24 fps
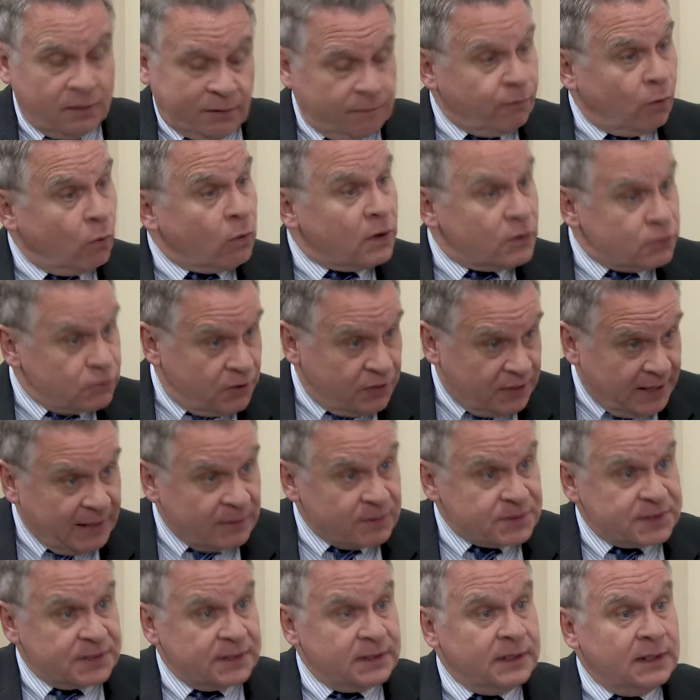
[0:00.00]

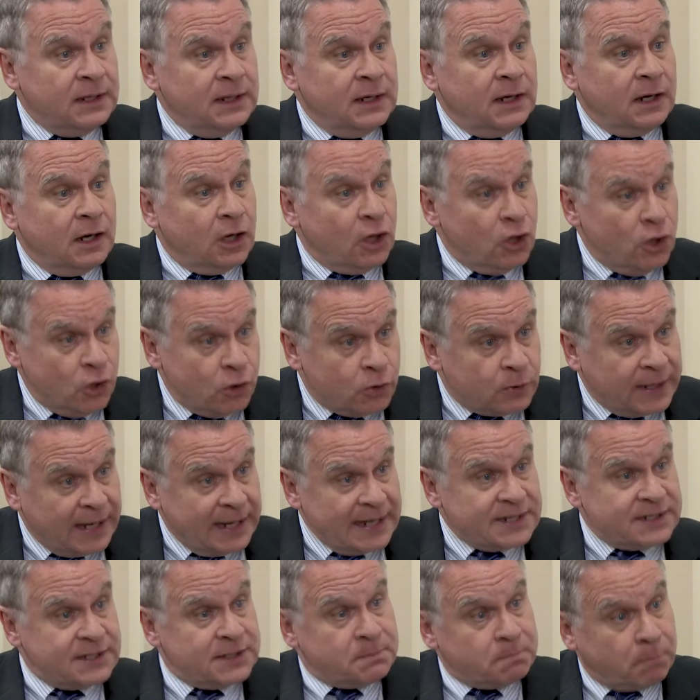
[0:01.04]
400,000 uh, new
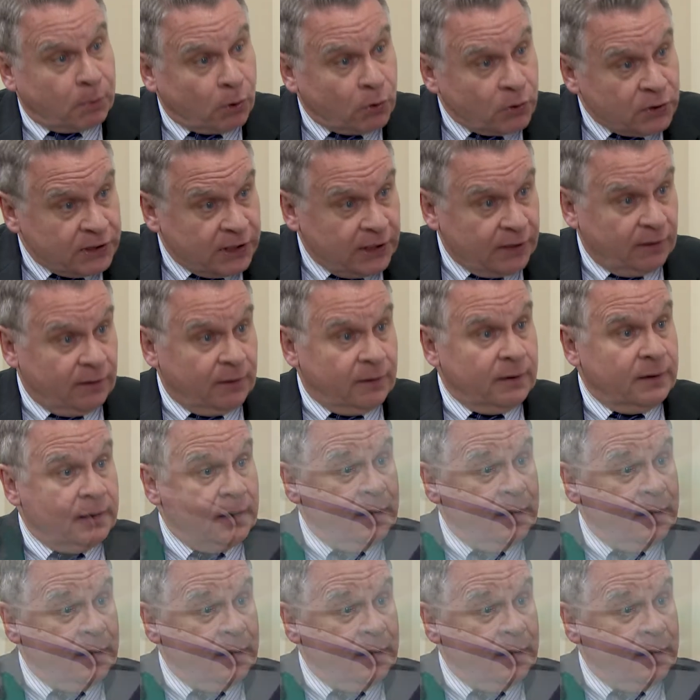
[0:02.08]
cases per year.